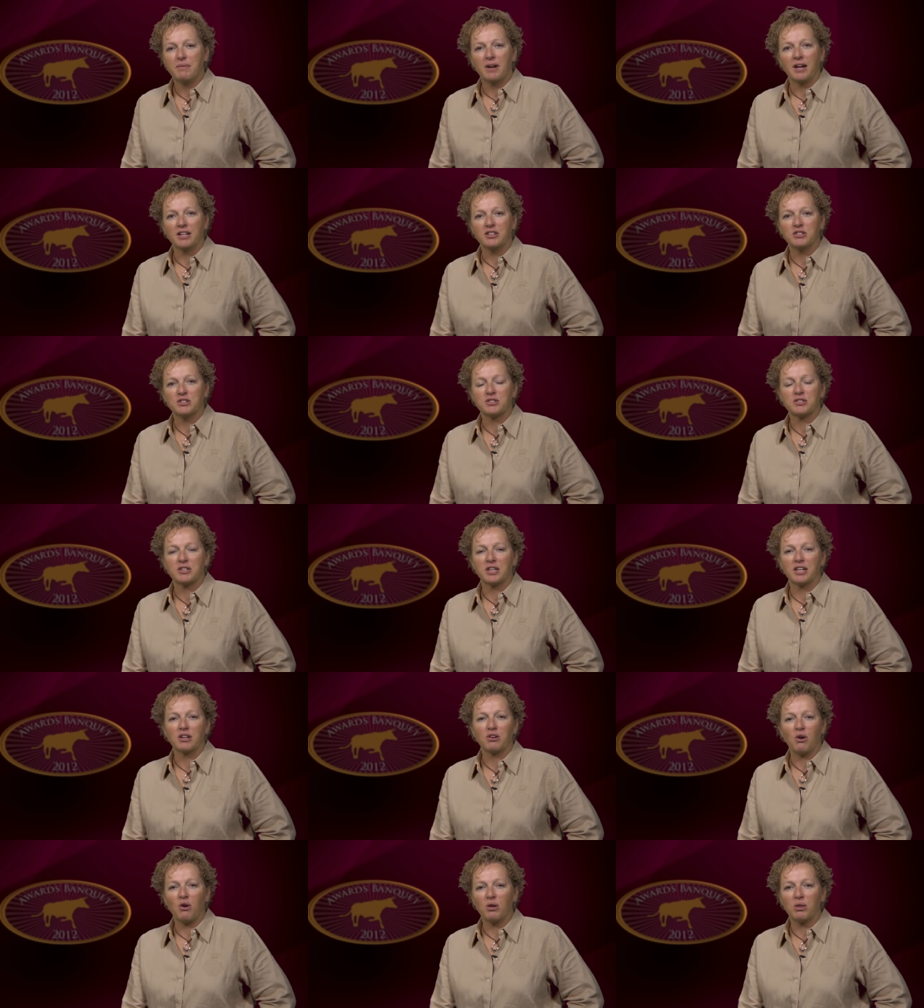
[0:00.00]
I just
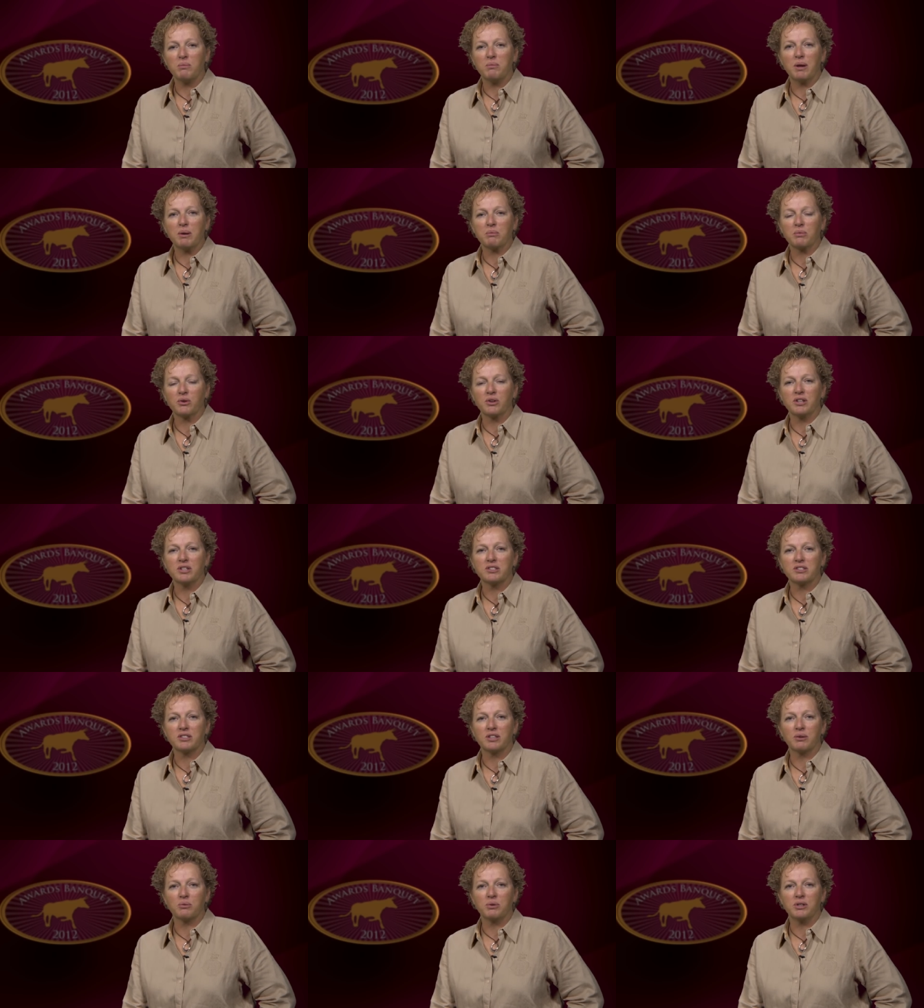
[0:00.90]
think all the
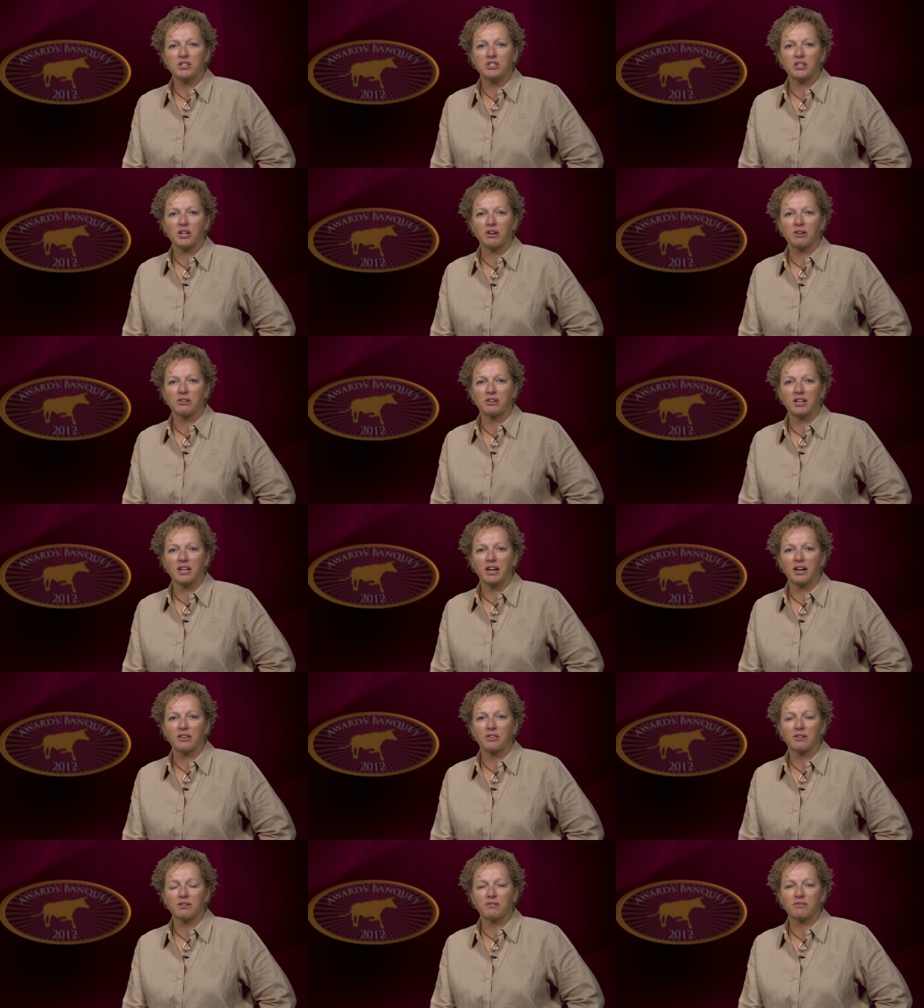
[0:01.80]
memories that we shared
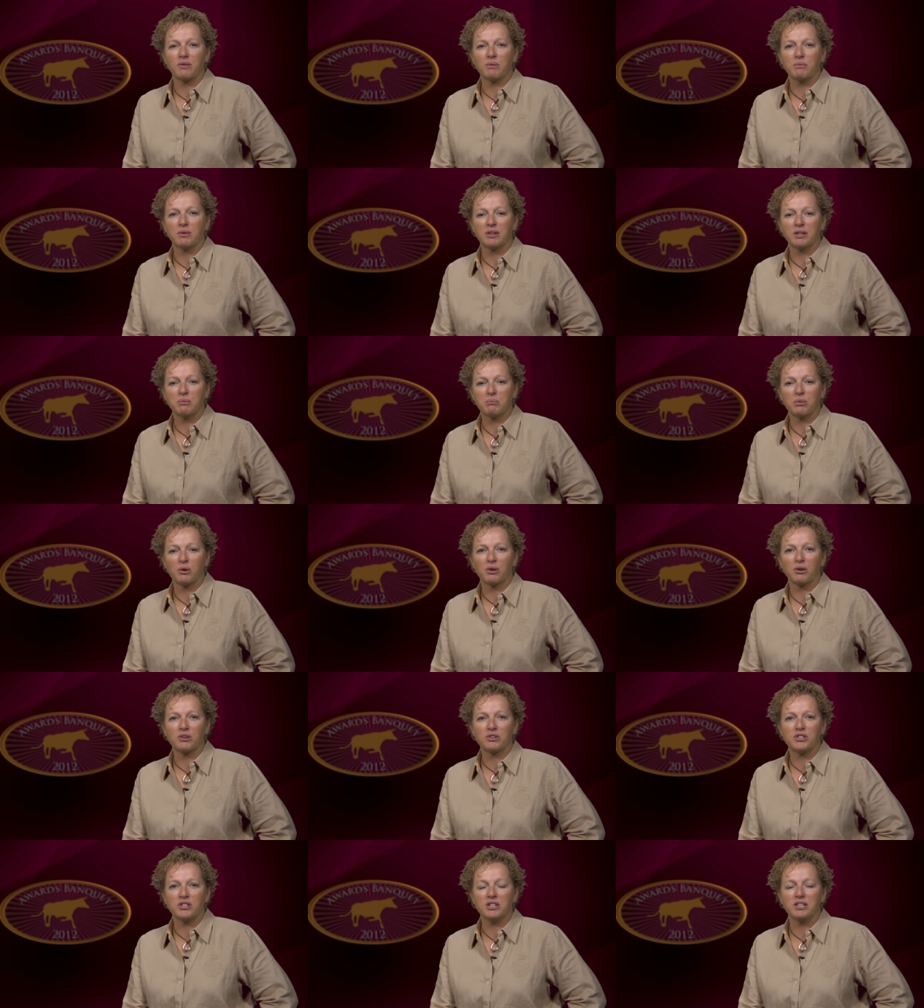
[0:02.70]
together from the
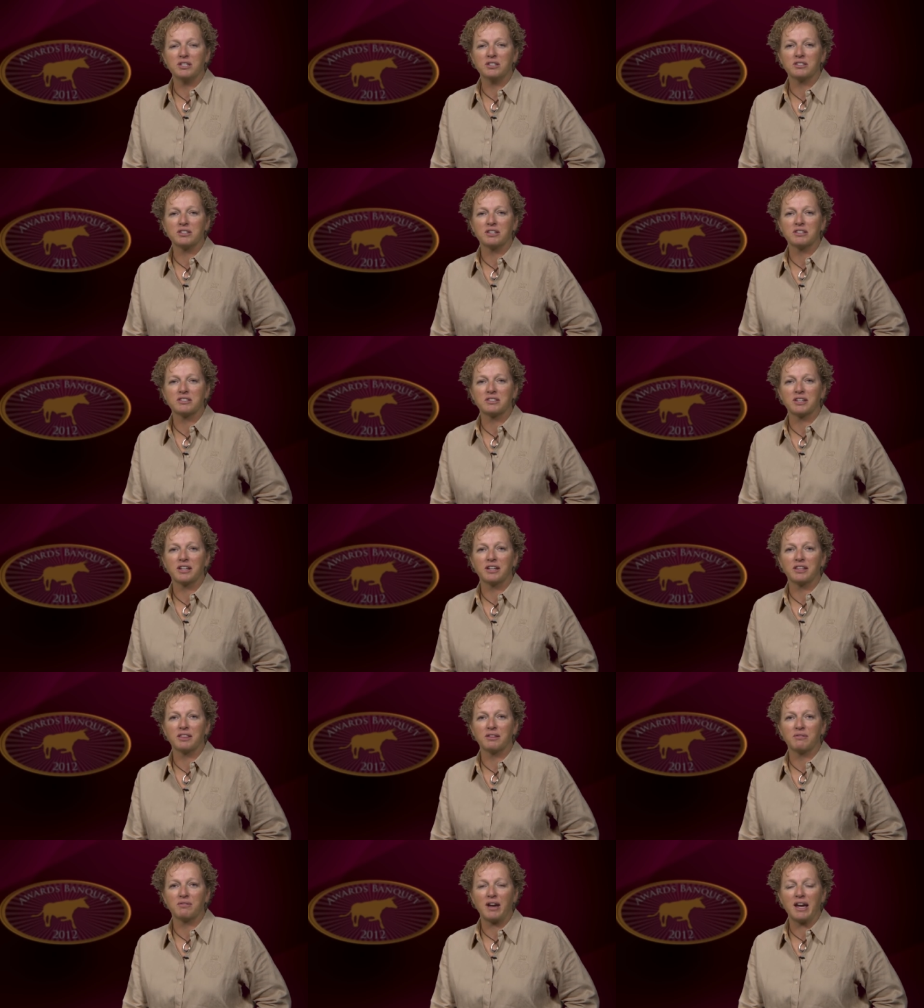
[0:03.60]
Limburger cheese
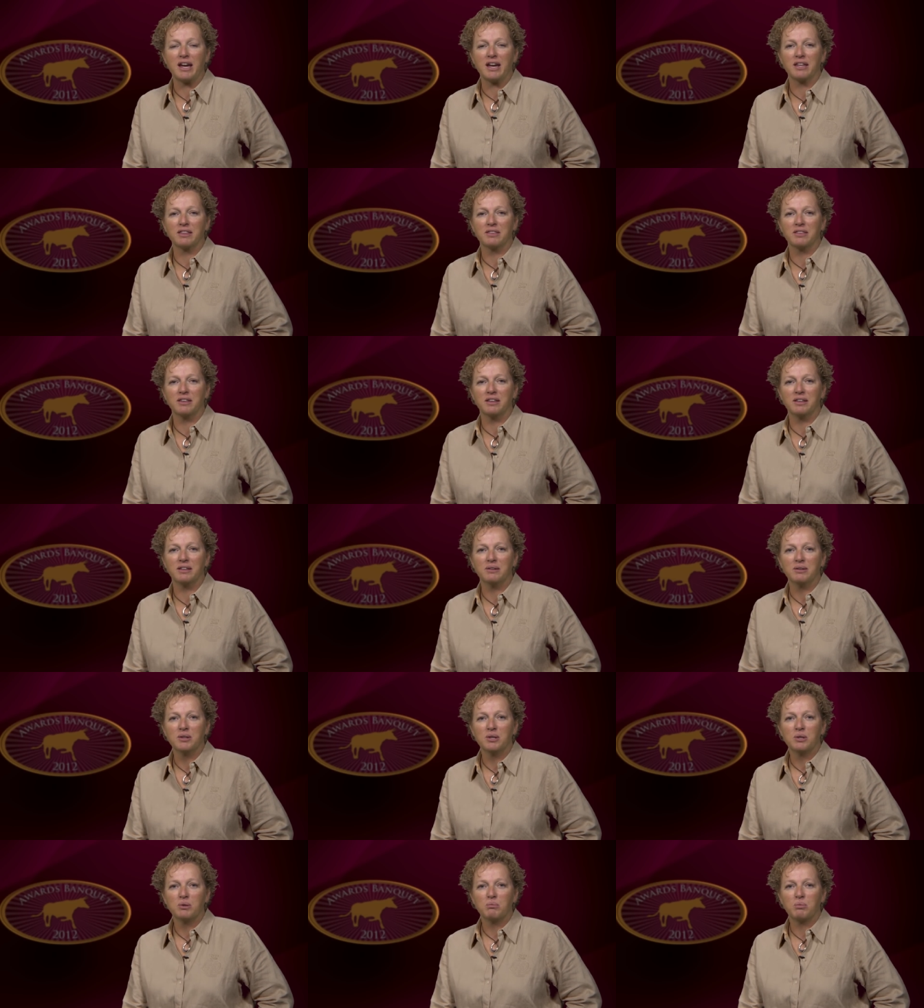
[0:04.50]
incident in the van
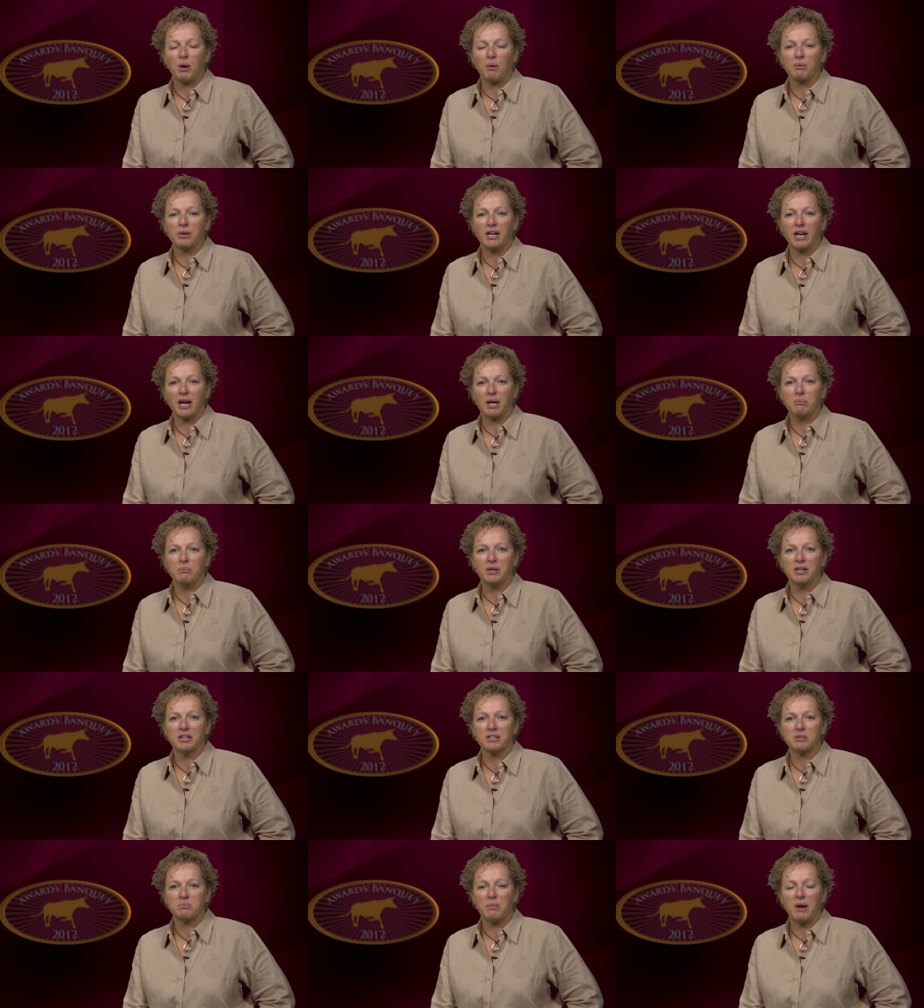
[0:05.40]
that probably had
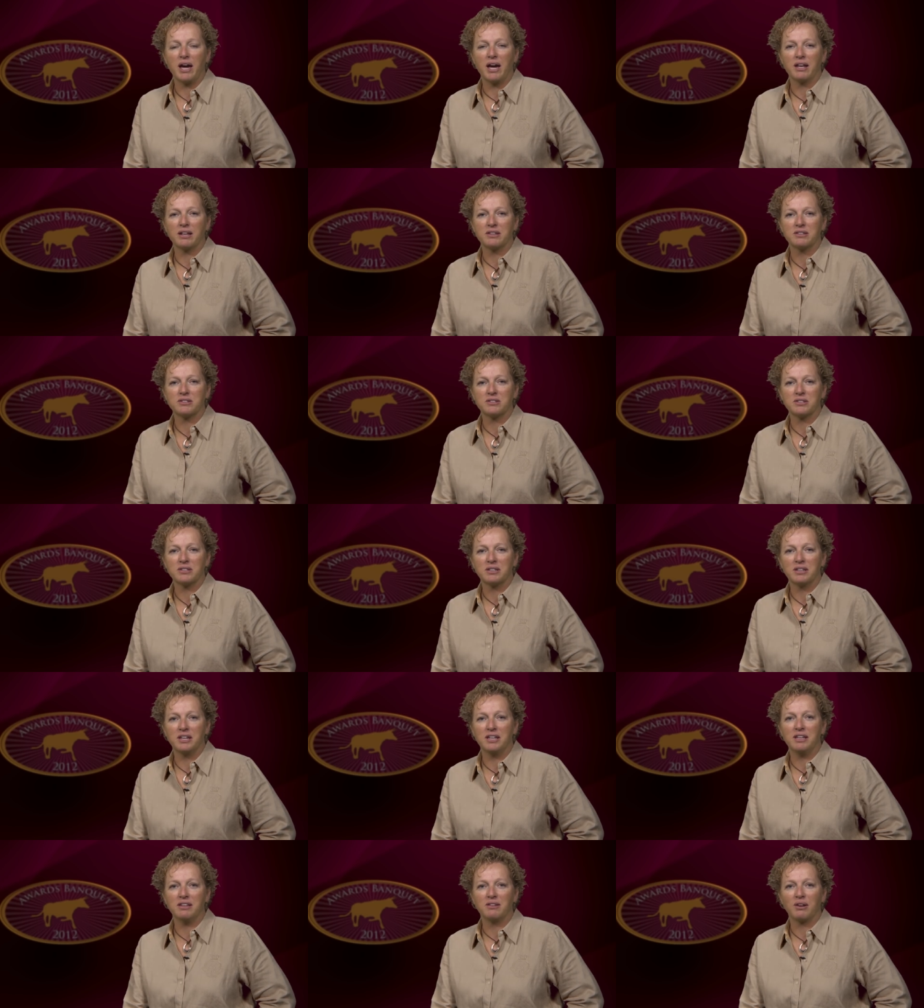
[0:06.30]
me as mad as
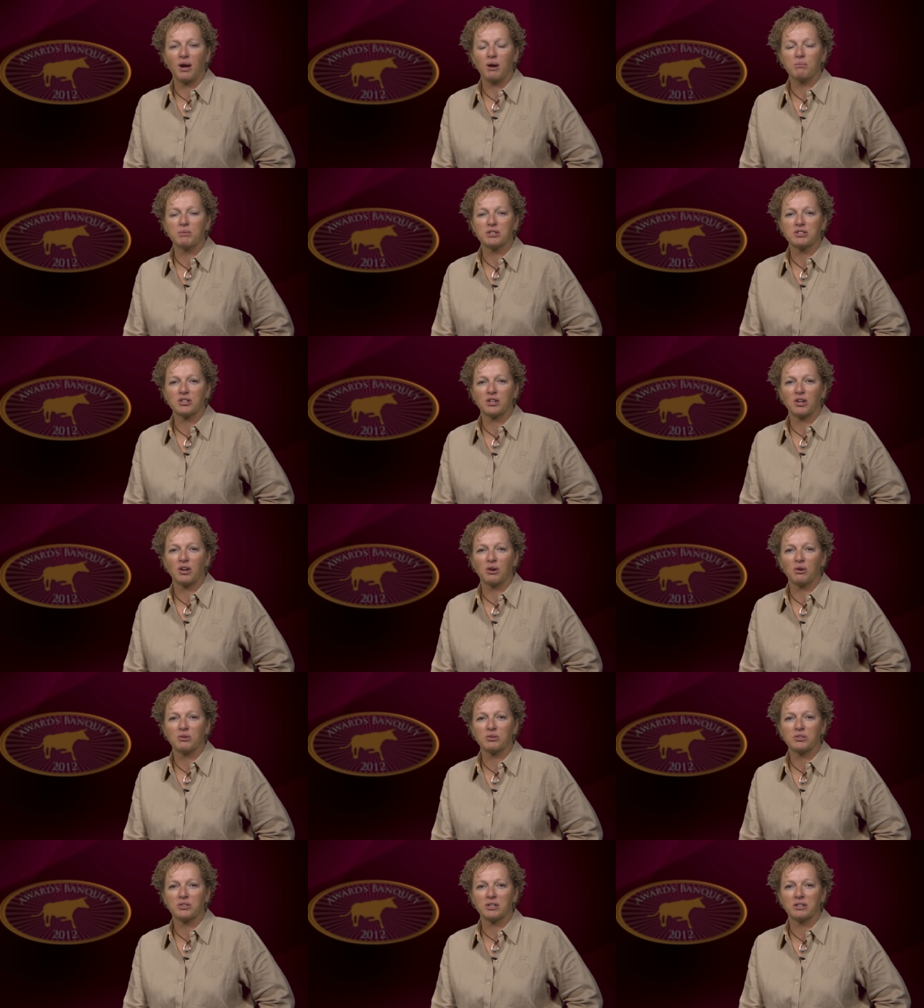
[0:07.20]
any time as a
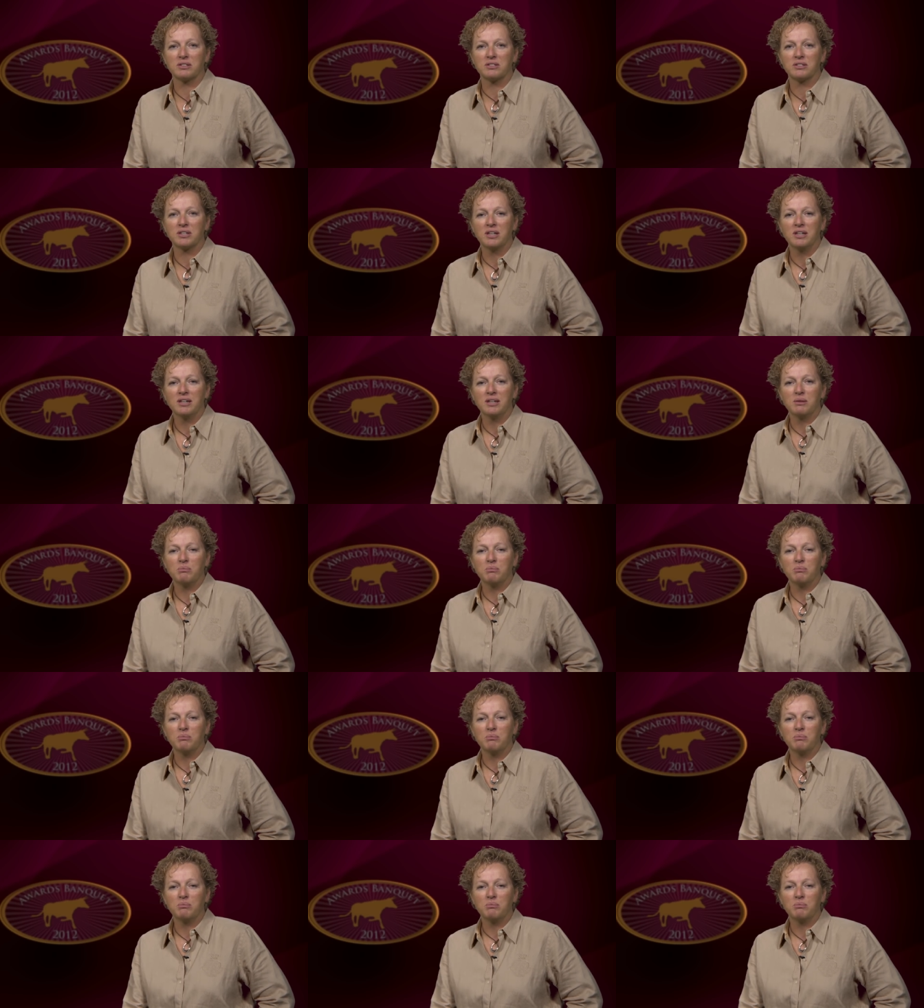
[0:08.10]
coach has